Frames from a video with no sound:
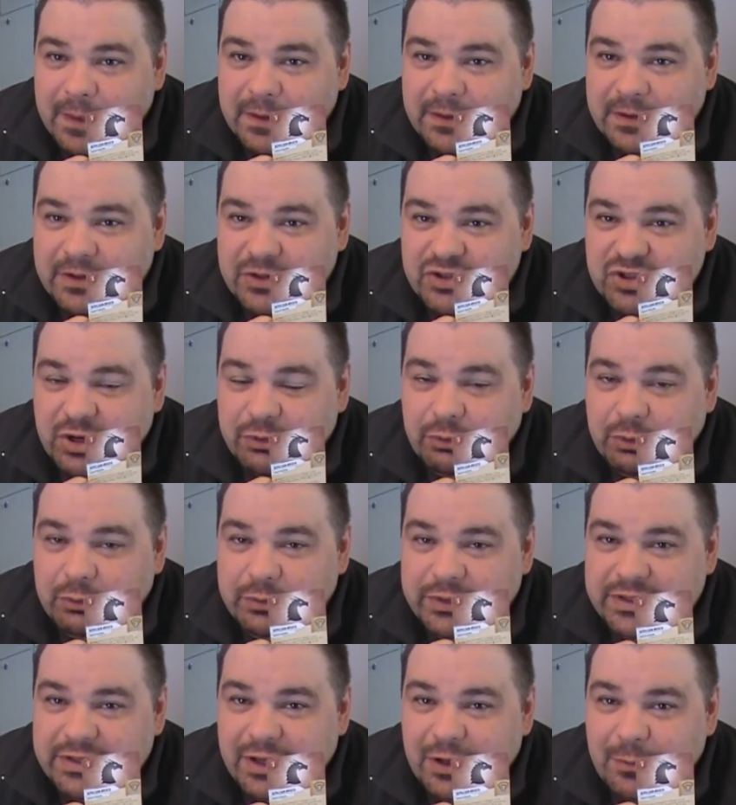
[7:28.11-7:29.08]
a general
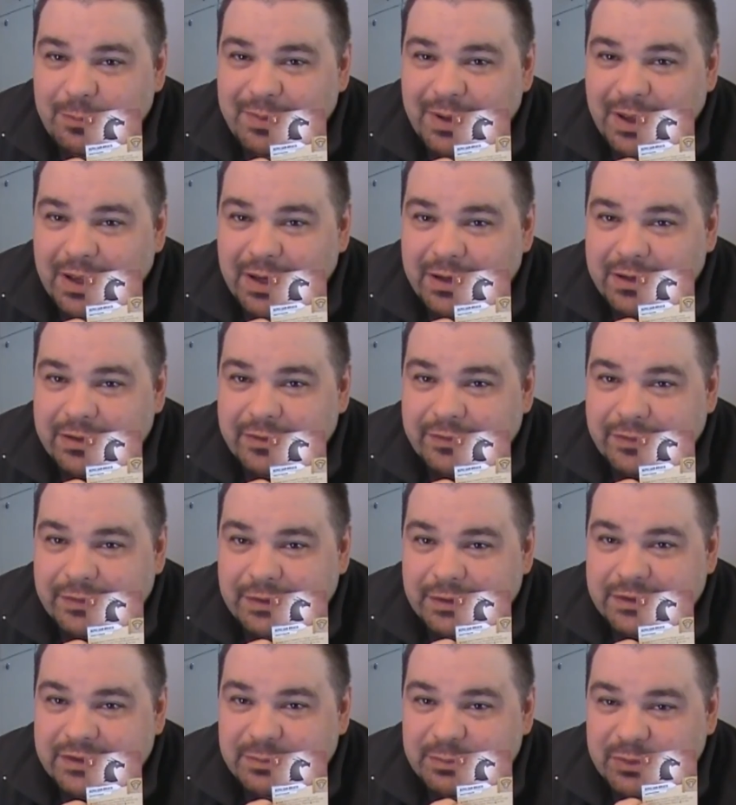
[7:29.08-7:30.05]
retail pack, because I'd
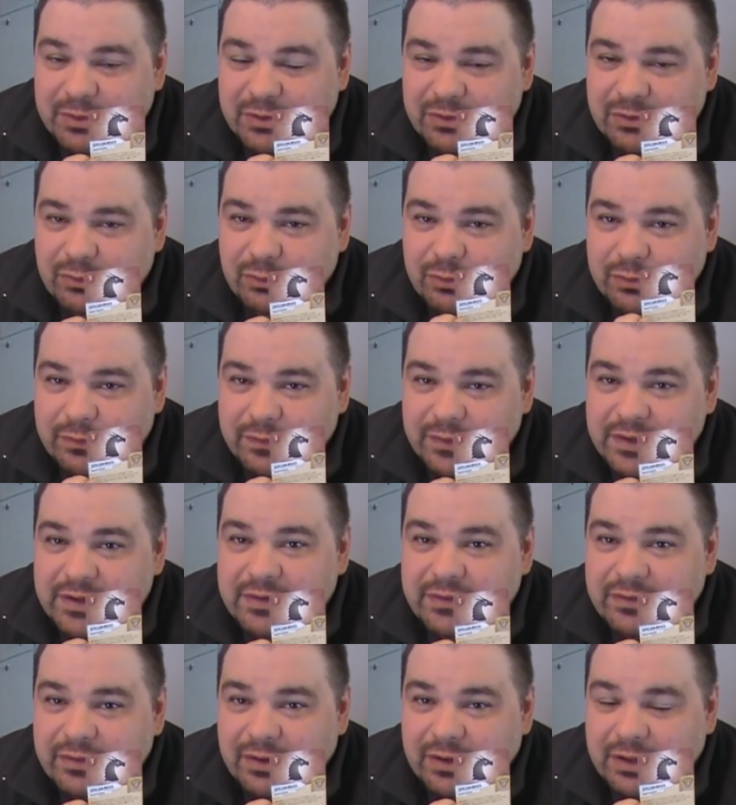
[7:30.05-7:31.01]
like to put 2 of
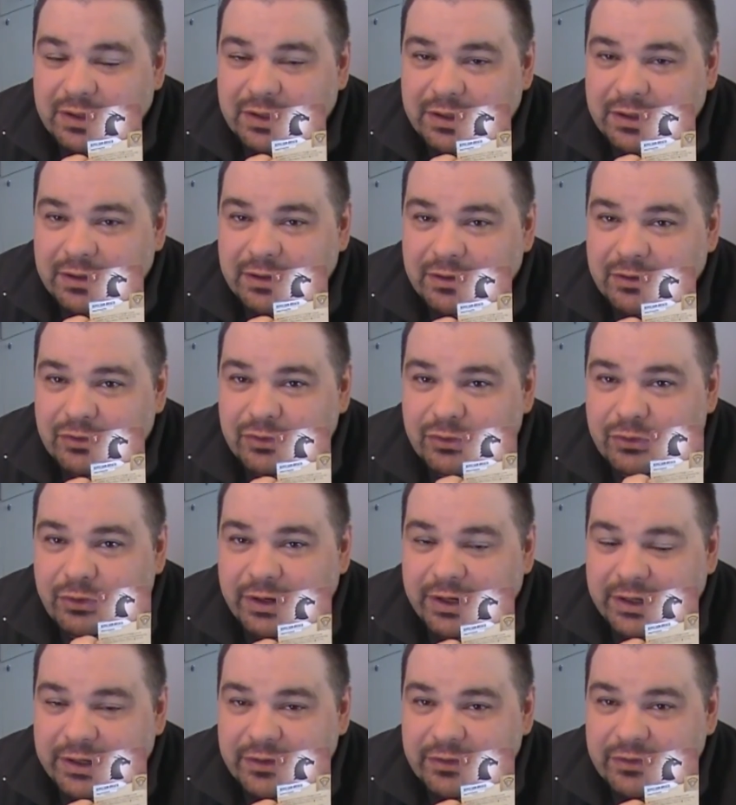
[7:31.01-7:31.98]
these on 2
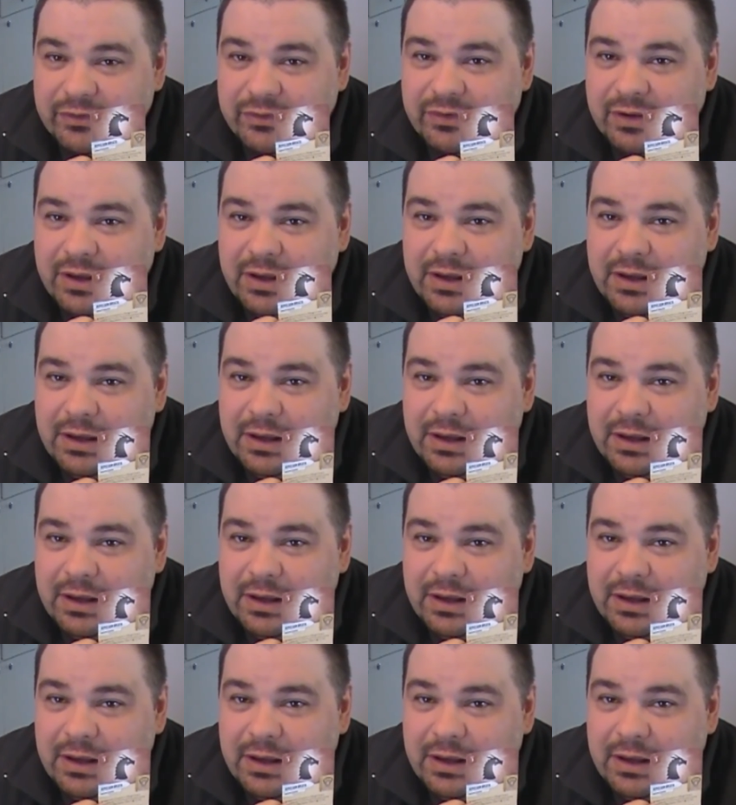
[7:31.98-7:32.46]
dragons